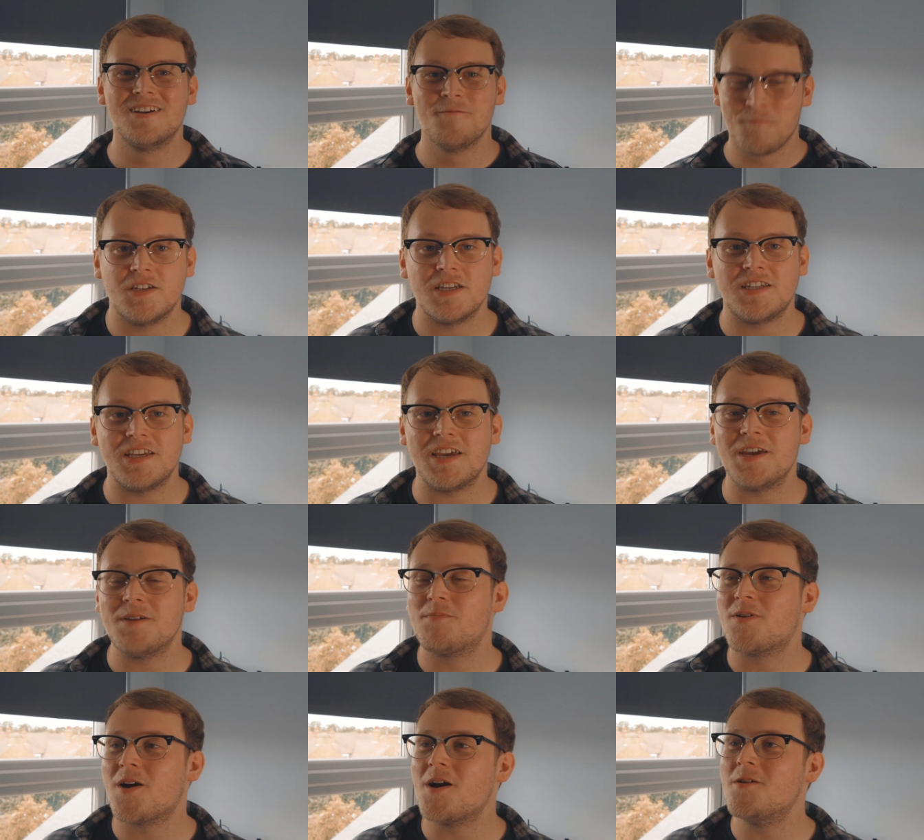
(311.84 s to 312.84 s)

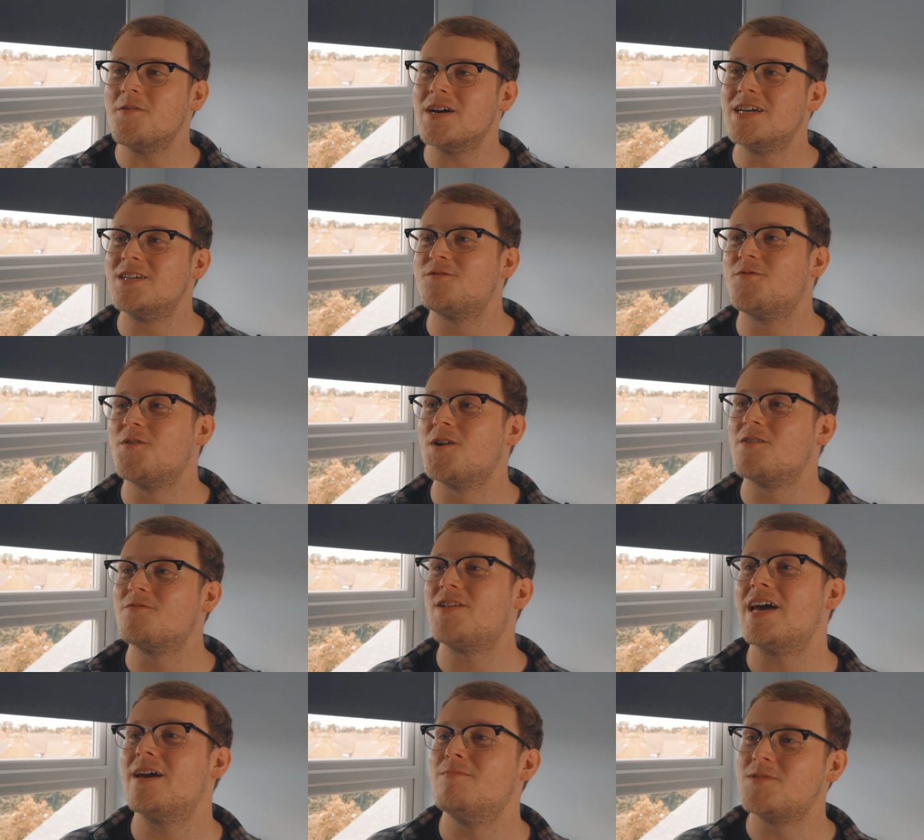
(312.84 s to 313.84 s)
GTE Pro is full
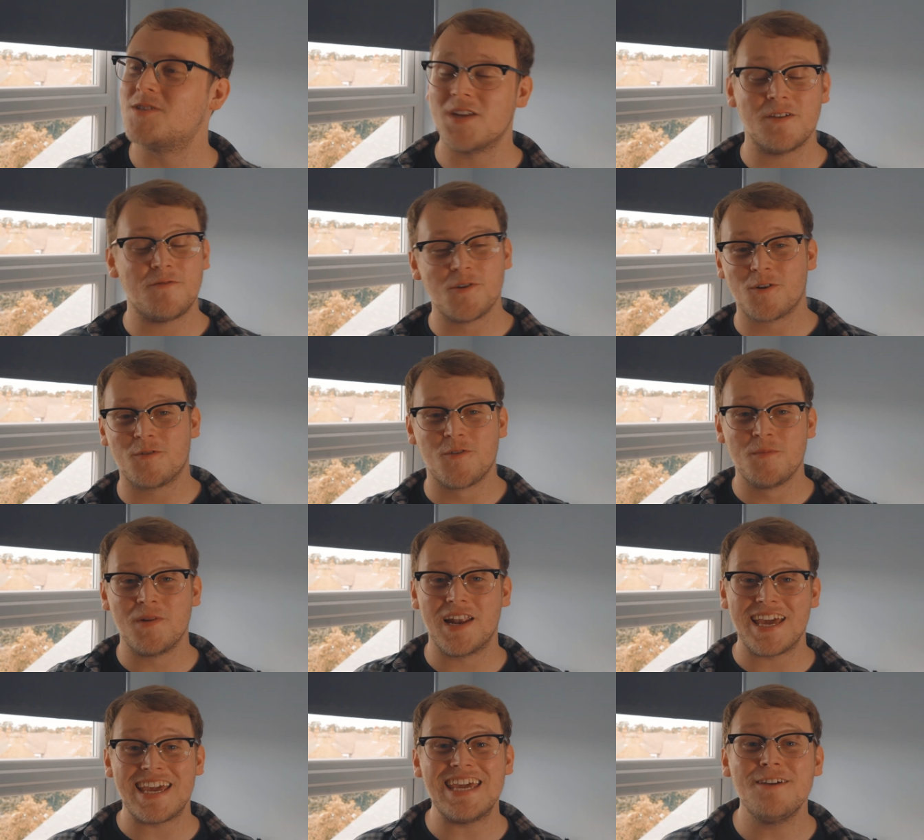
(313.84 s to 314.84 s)
of names that if you're a
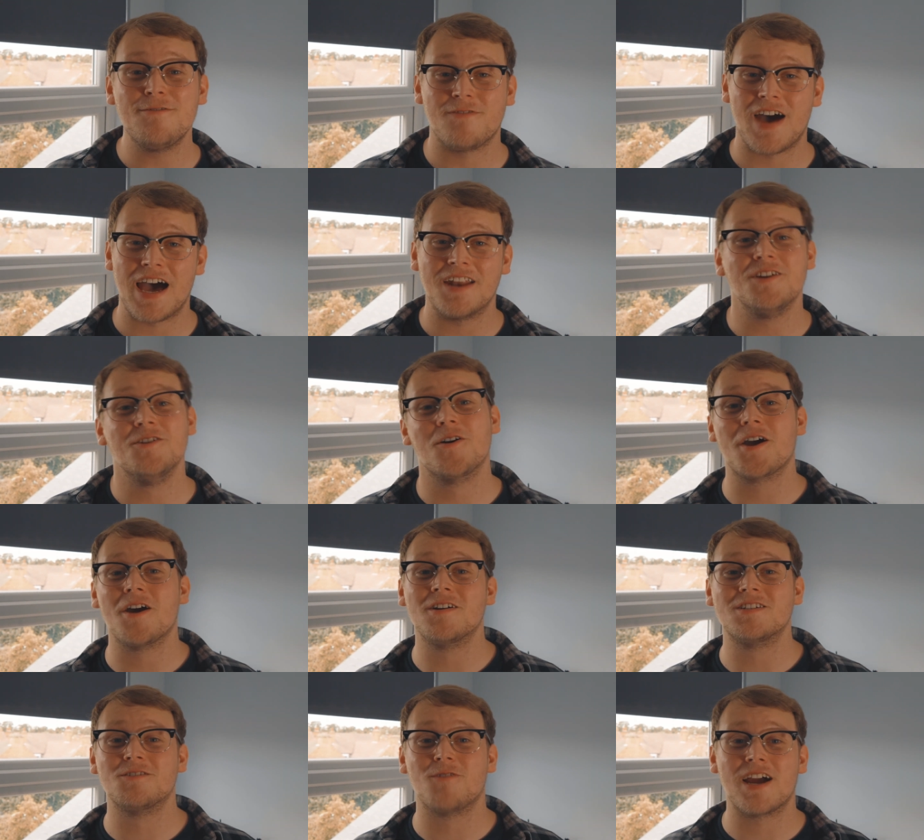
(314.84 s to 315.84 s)
Formula E fan you're
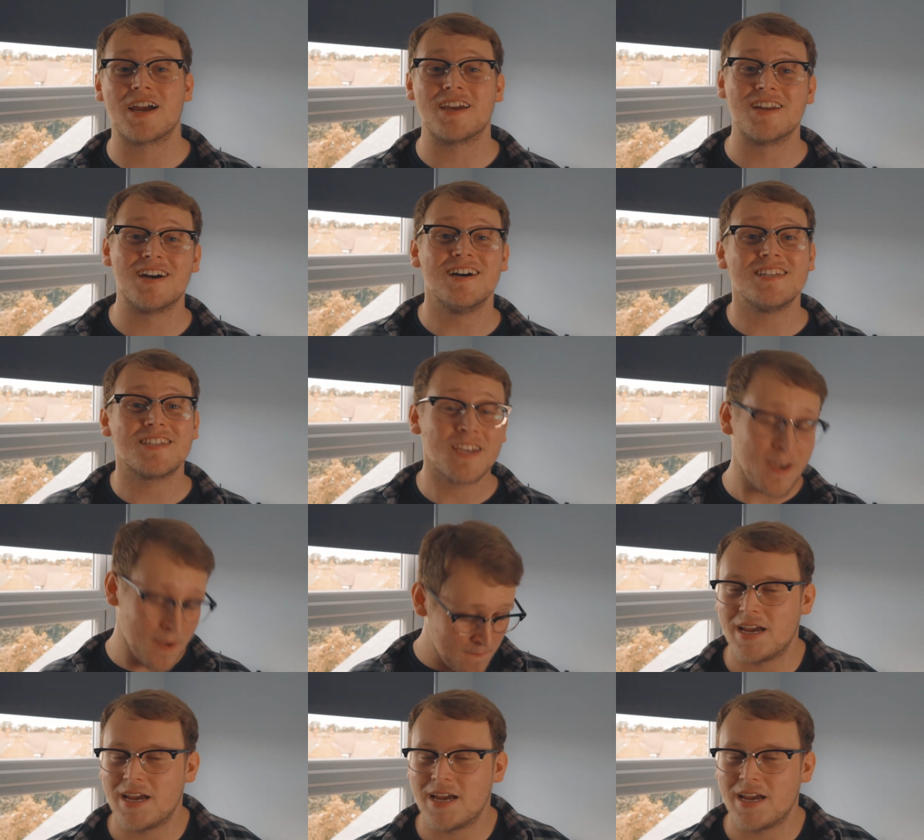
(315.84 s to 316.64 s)
going to recognise.